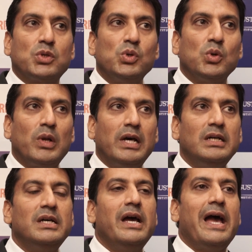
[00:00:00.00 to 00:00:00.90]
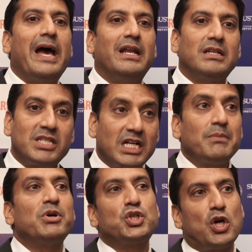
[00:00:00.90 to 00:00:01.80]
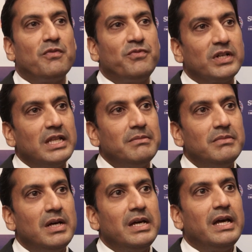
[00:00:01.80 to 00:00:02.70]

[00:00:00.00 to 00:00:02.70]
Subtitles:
Coca-Cola and set up a shop for them.